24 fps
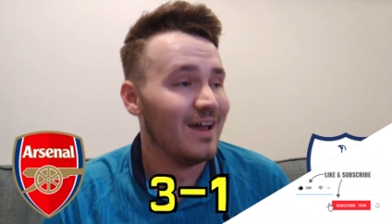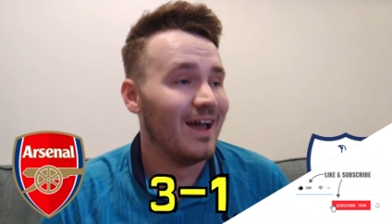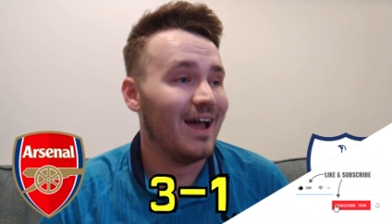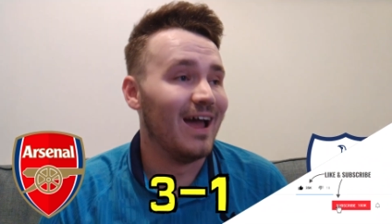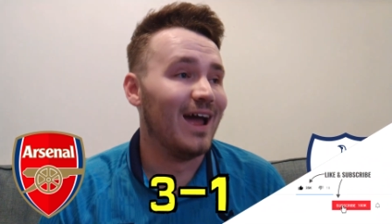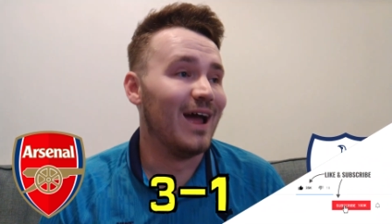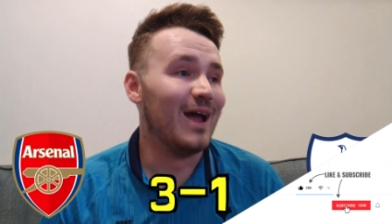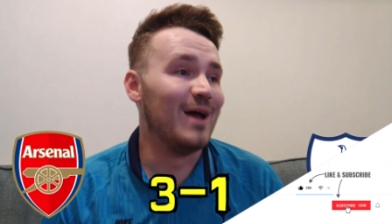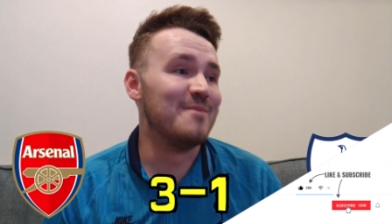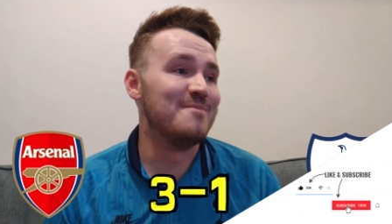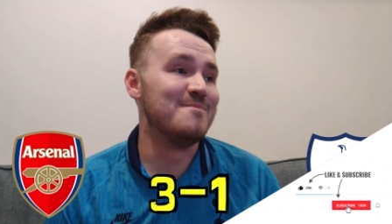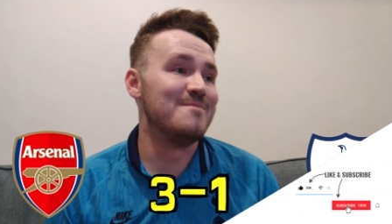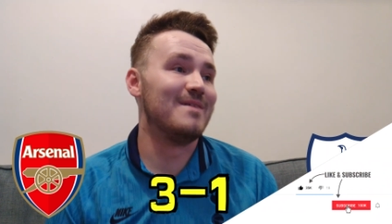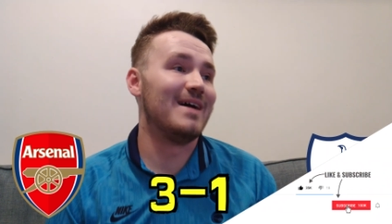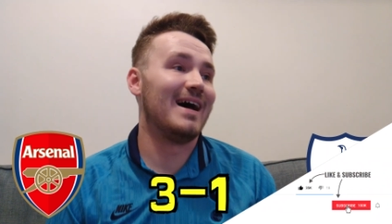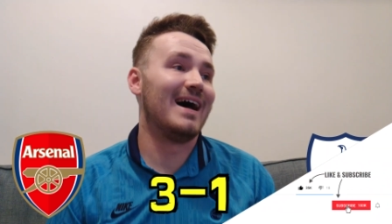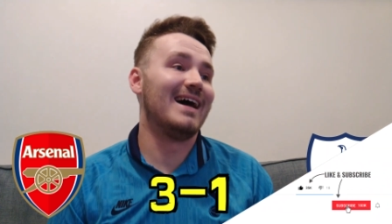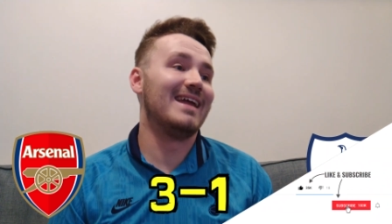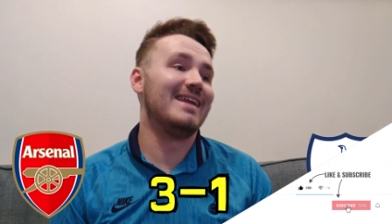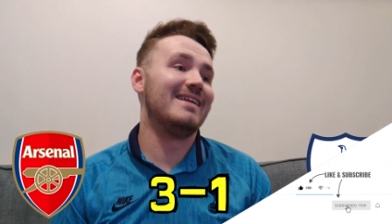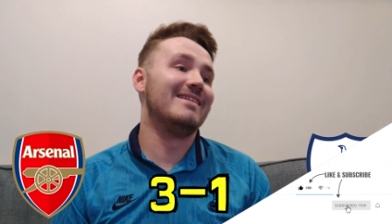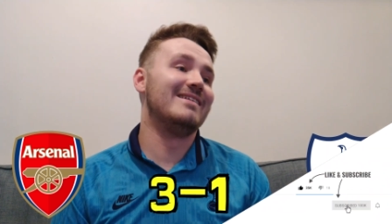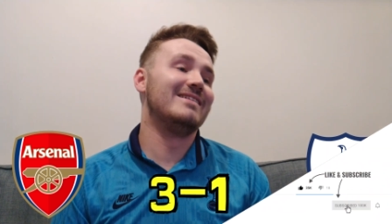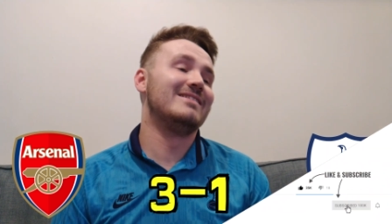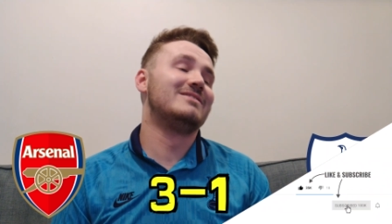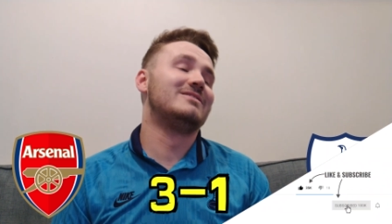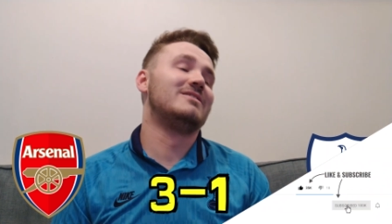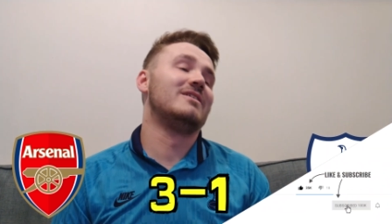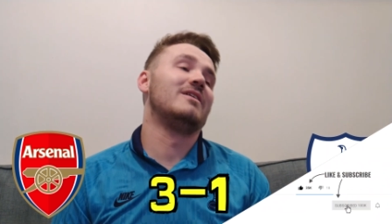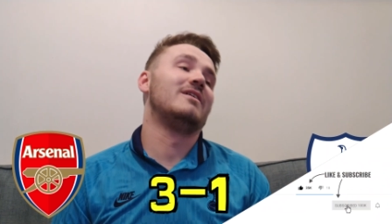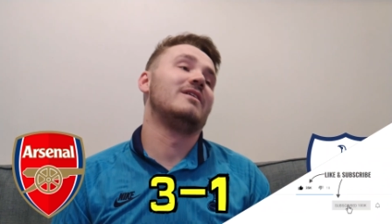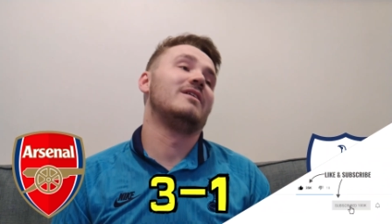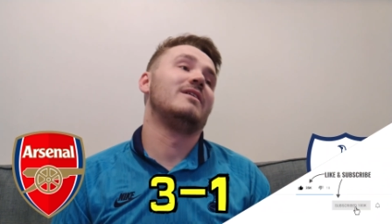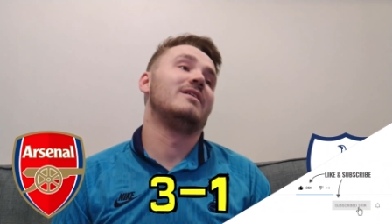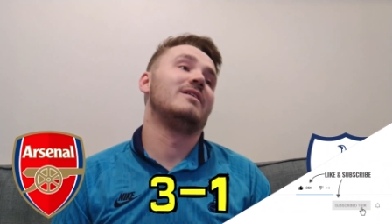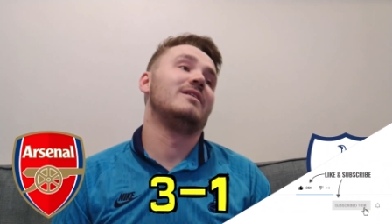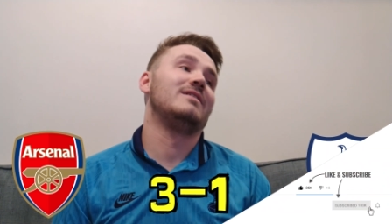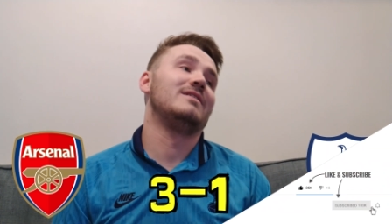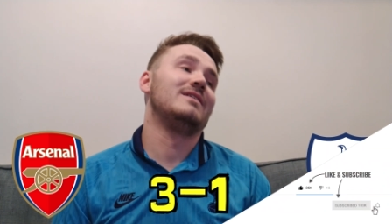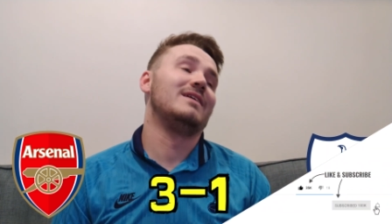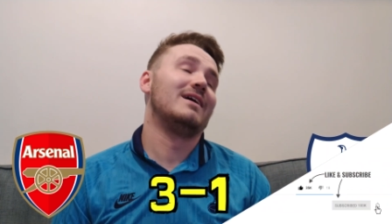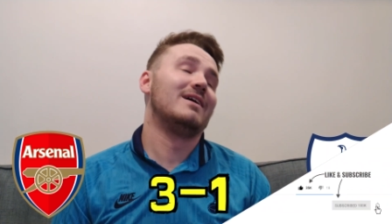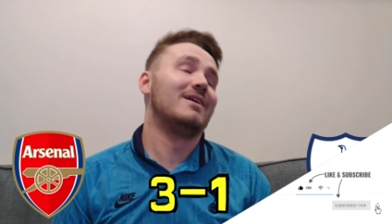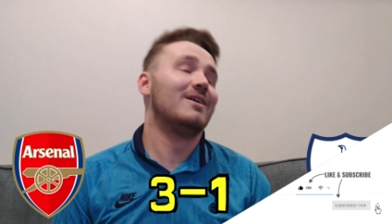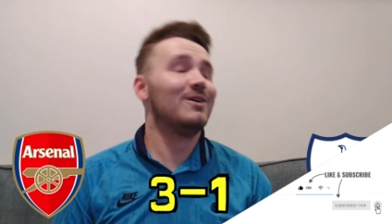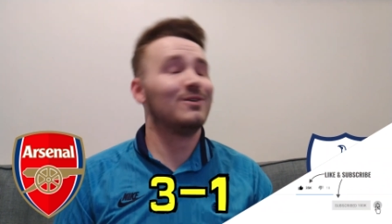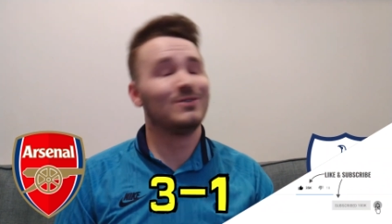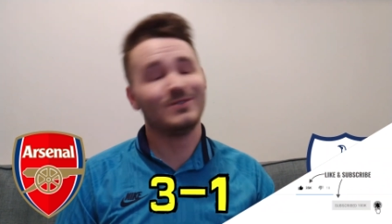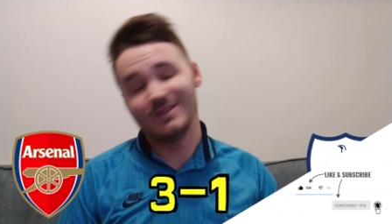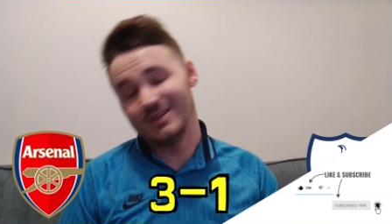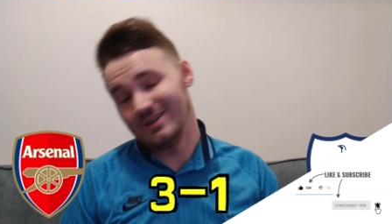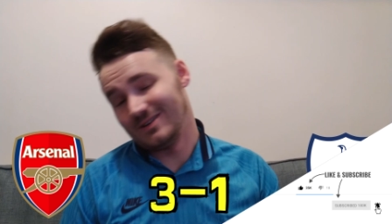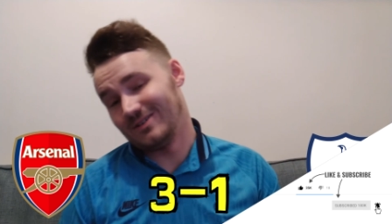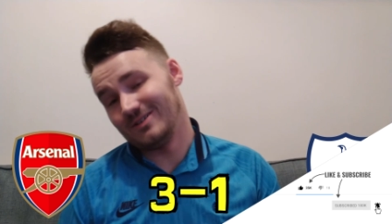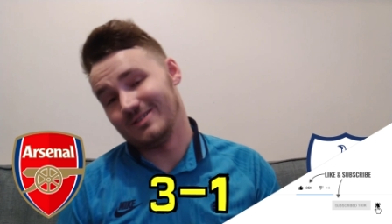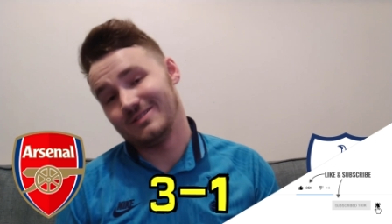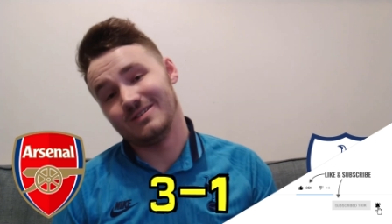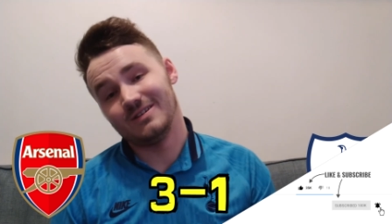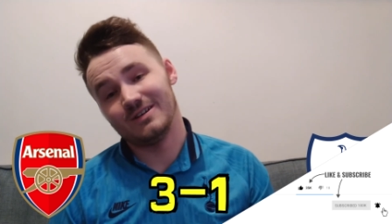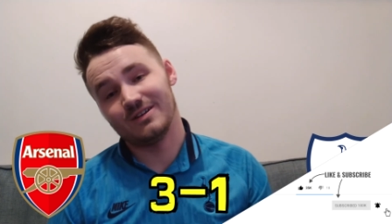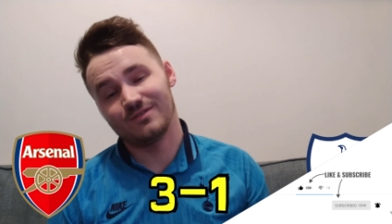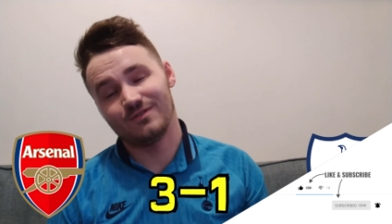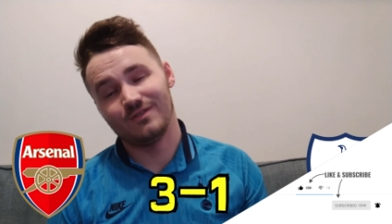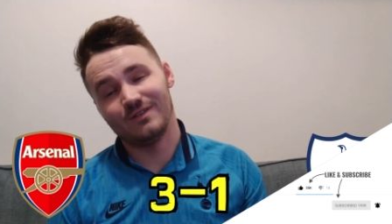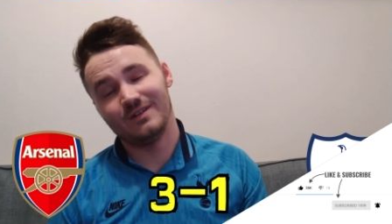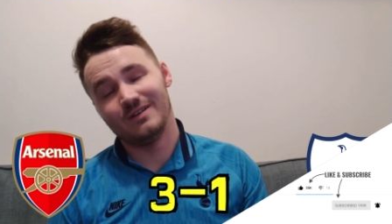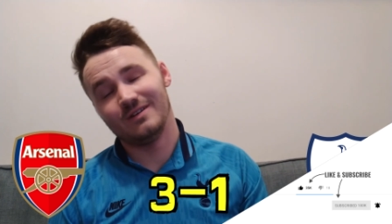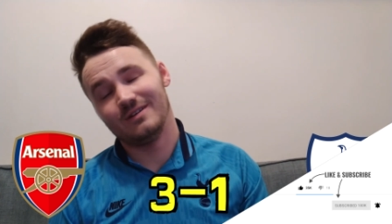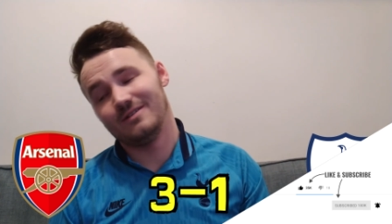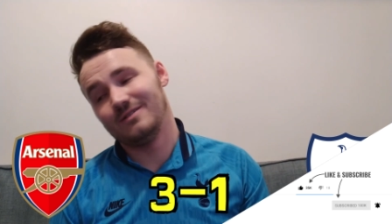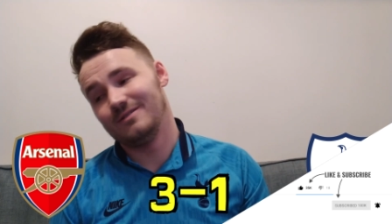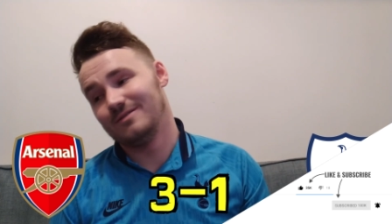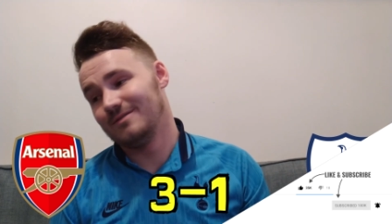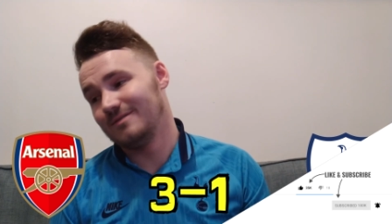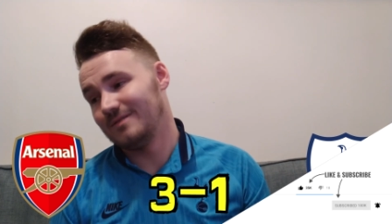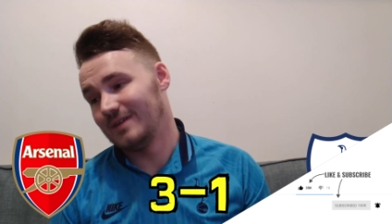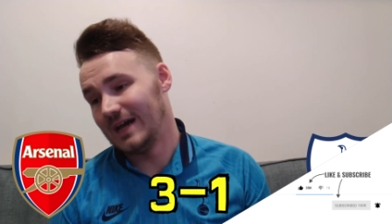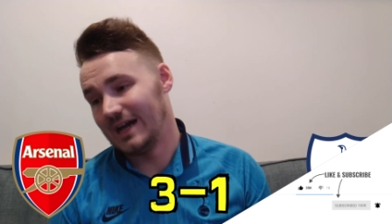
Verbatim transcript: Um, and uh, yeah, I'll see you guys in the next video.